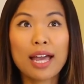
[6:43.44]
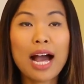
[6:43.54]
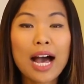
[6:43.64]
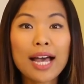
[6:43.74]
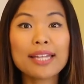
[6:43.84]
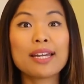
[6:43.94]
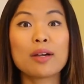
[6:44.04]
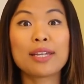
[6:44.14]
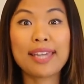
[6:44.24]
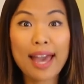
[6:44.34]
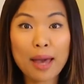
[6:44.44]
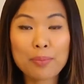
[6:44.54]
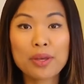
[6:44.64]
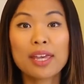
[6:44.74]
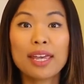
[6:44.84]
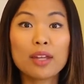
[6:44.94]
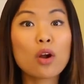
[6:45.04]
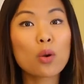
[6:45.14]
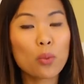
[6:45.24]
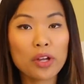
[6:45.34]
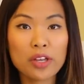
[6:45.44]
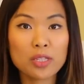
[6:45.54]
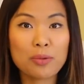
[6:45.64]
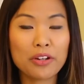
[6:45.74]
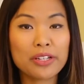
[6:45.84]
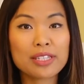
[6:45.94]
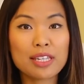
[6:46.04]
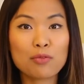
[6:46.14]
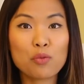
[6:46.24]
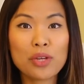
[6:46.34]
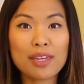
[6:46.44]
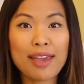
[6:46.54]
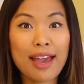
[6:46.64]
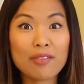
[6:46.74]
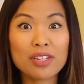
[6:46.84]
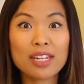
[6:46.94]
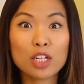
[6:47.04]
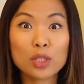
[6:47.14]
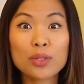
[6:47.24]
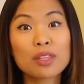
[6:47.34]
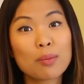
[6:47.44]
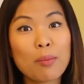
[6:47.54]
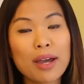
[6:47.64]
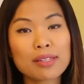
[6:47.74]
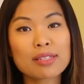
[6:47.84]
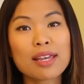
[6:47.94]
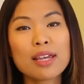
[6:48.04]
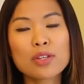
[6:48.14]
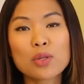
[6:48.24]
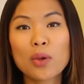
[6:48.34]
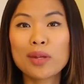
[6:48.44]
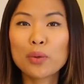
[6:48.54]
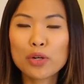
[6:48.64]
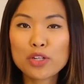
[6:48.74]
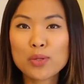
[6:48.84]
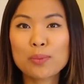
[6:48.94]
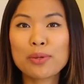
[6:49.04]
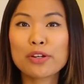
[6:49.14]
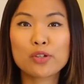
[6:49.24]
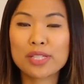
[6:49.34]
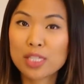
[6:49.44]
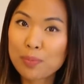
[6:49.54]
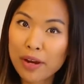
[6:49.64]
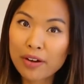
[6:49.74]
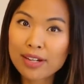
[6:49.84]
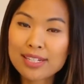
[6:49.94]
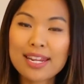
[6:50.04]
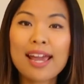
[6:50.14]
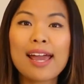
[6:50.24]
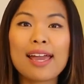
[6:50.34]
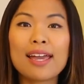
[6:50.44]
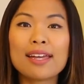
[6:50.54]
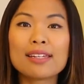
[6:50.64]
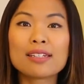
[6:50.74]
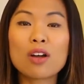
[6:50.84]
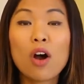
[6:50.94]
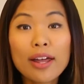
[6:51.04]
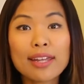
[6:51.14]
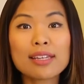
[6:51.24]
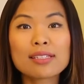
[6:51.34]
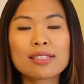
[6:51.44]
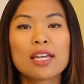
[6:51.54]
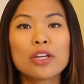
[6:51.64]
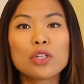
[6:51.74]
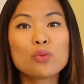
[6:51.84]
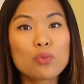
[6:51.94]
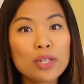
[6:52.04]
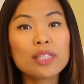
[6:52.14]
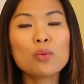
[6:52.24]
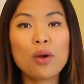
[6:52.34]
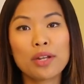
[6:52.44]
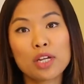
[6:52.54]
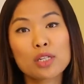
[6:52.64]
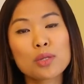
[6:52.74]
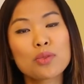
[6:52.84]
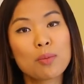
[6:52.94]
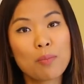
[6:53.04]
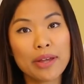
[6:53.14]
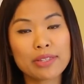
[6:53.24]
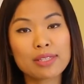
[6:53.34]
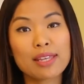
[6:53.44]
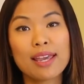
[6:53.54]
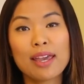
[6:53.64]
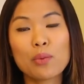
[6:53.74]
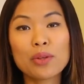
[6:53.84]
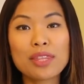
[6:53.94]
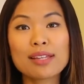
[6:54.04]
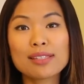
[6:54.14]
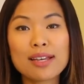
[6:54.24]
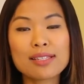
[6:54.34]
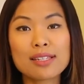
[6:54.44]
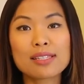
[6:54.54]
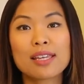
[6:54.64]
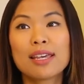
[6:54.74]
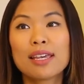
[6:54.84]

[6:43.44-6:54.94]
hide a gap in our work experience if we haven't included the months. So in order to appear transparent and honest, you really want to include the months. And what that does is